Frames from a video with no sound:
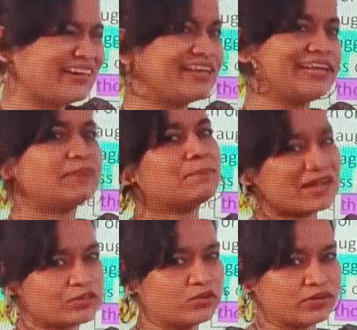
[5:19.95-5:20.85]
I'll get
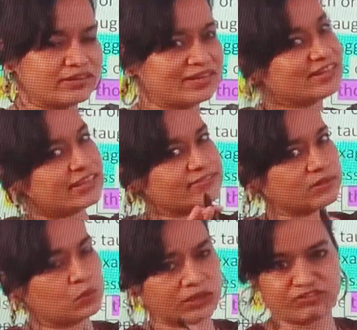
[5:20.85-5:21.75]
back to it in case the
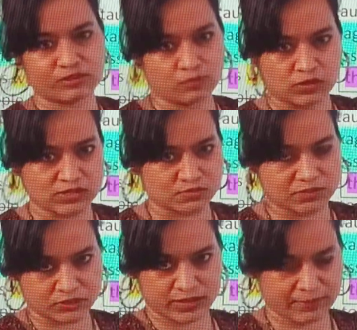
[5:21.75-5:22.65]
question wants me
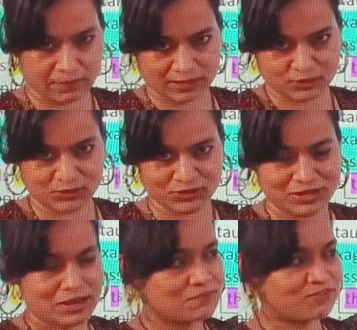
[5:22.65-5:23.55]
to get back to it.
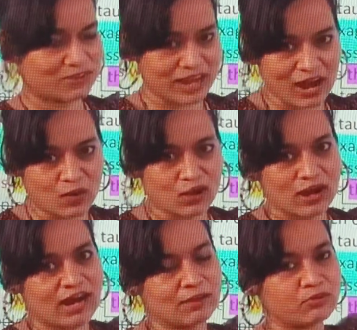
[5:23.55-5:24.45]
But for now,
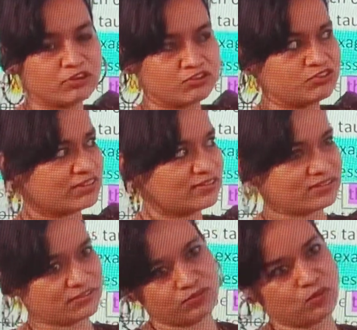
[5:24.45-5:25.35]
I'm going to
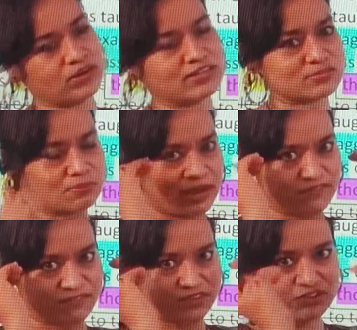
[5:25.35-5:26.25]
just focus my
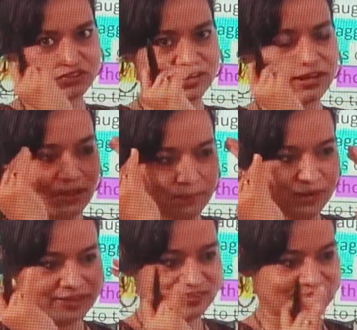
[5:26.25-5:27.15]
vision,
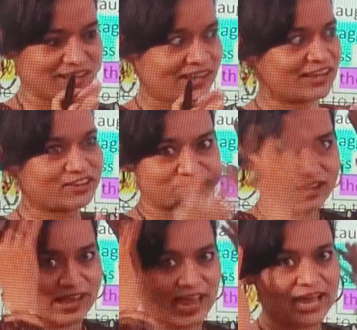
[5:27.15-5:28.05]
my sight,
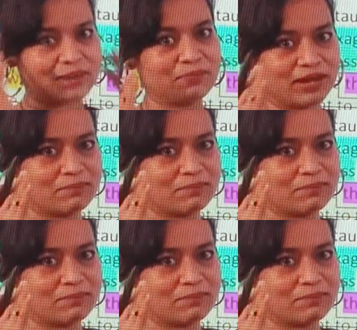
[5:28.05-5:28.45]
and my